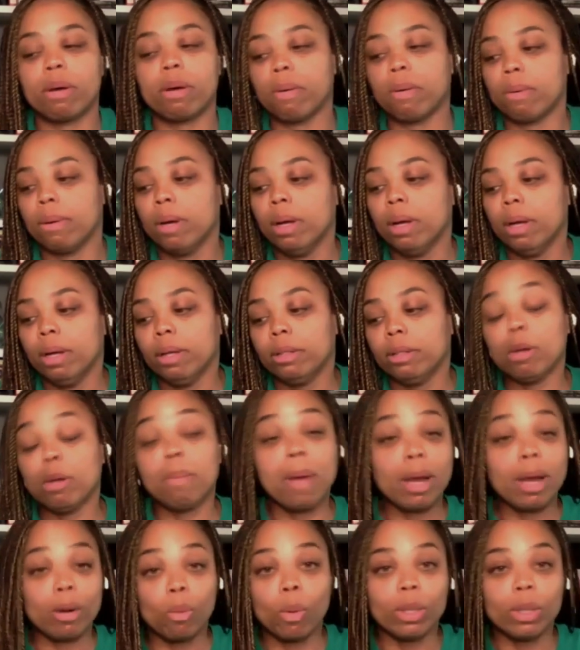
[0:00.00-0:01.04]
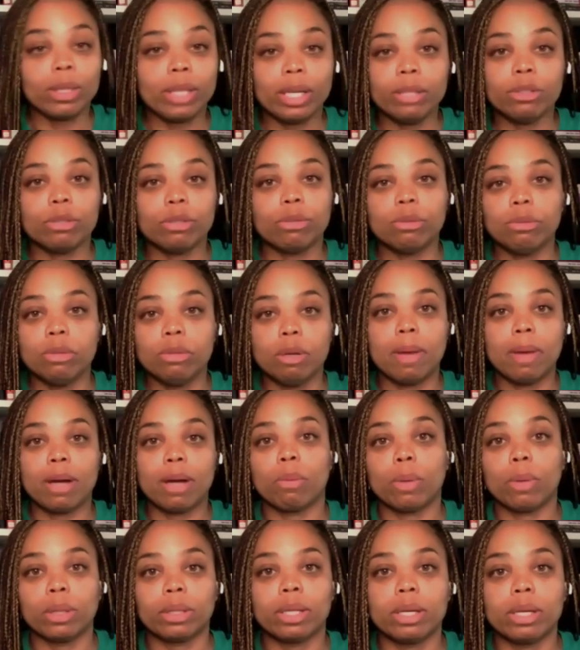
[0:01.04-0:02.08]
So no matter what they do, no
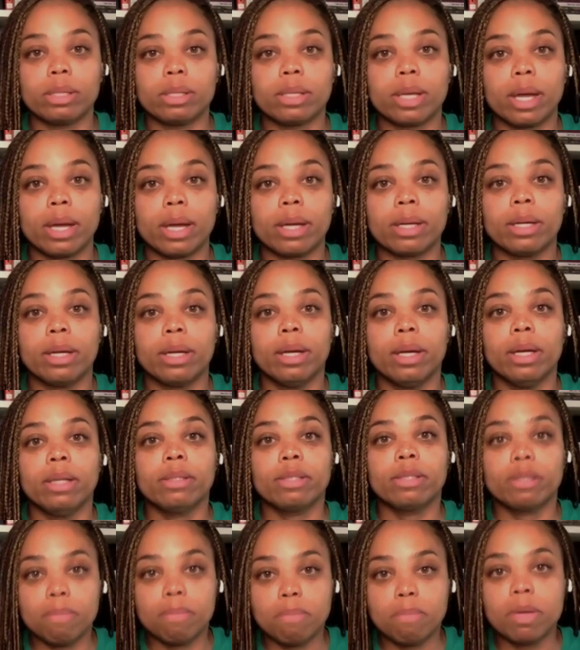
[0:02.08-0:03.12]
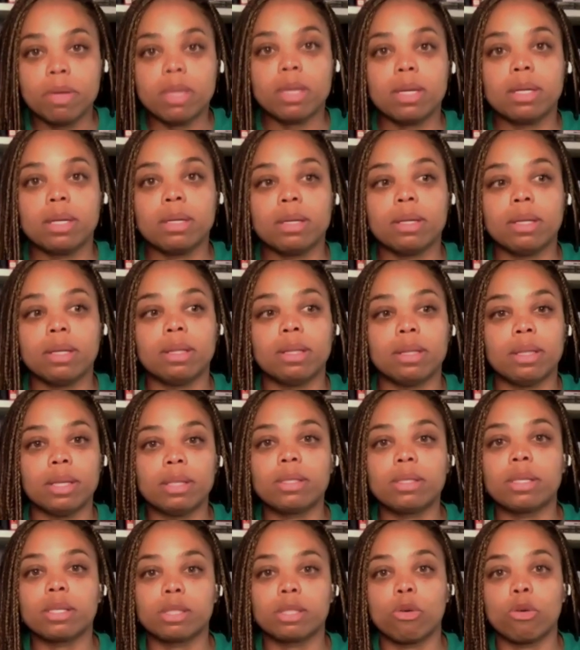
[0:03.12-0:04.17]
matter what they say, to me,
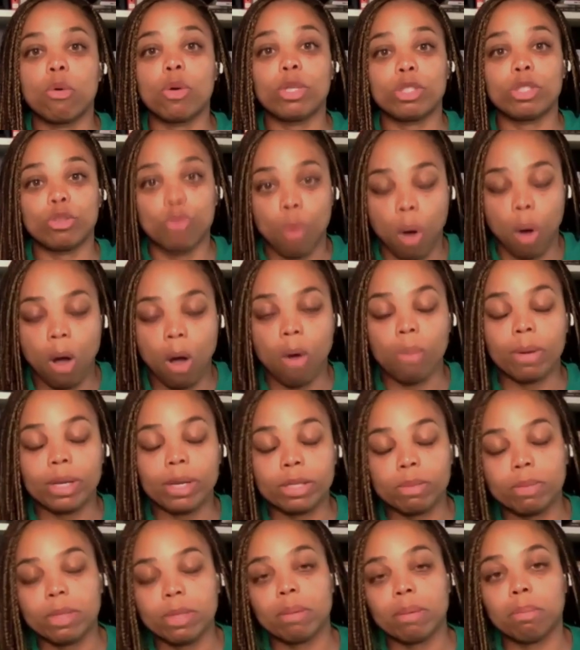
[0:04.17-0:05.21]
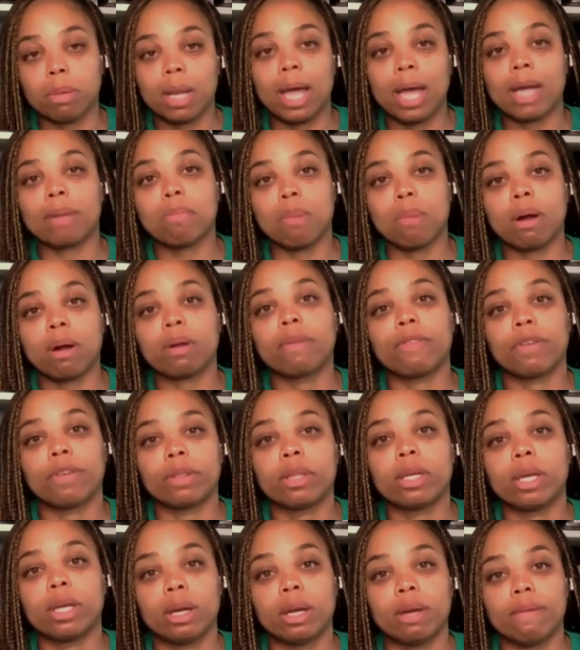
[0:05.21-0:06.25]
this is going to always be a black mark
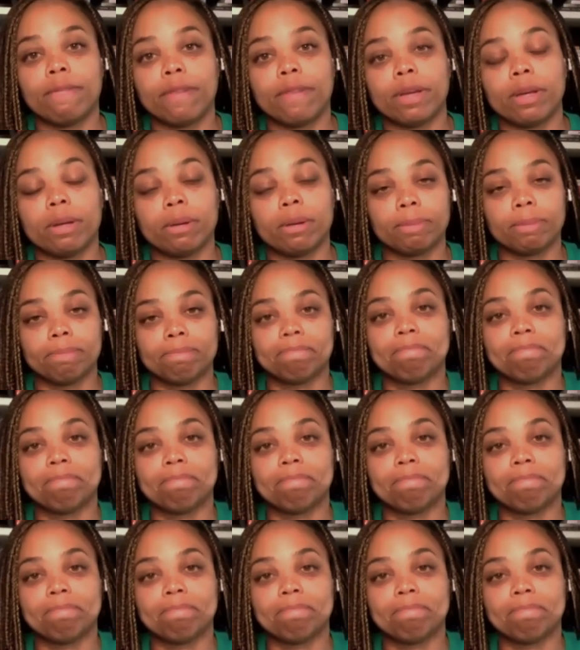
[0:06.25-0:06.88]
for the NFL.